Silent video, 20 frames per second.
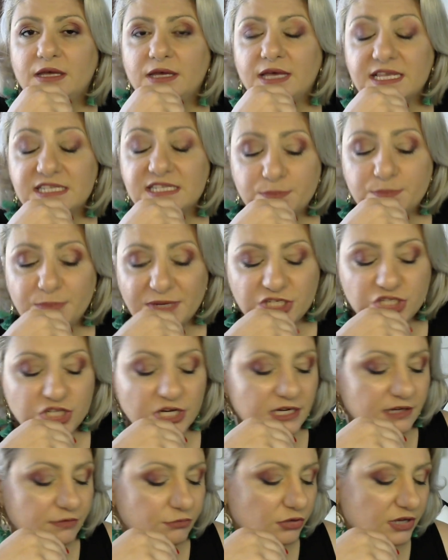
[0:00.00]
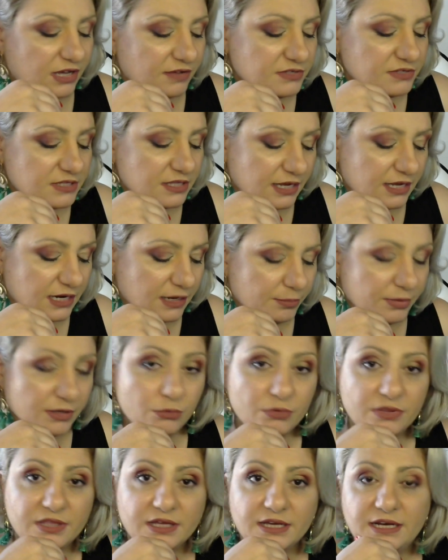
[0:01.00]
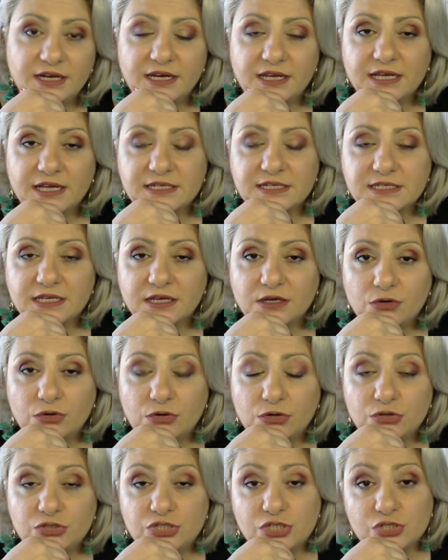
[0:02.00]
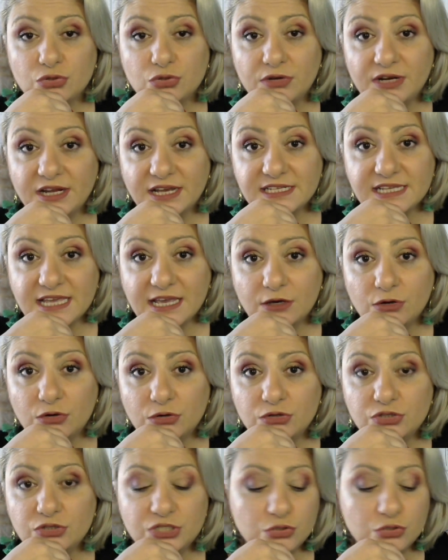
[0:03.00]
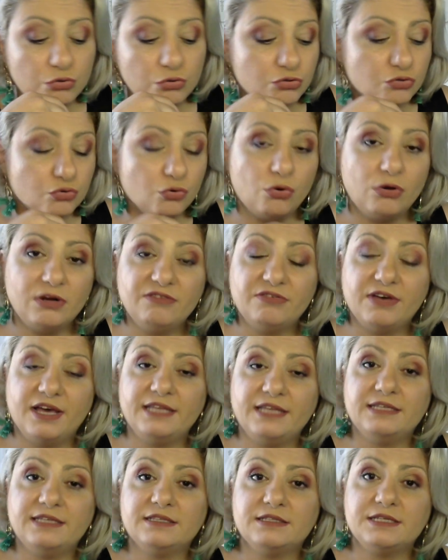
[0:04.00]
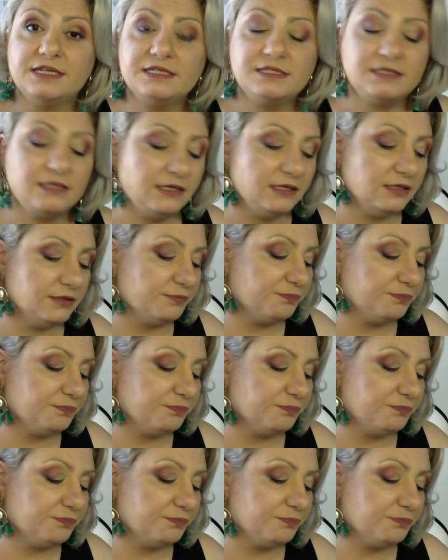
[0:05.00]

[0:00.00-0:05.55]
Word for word: especially if we have therapy with a clinical psychologist or a psychologist who's qualified in testing.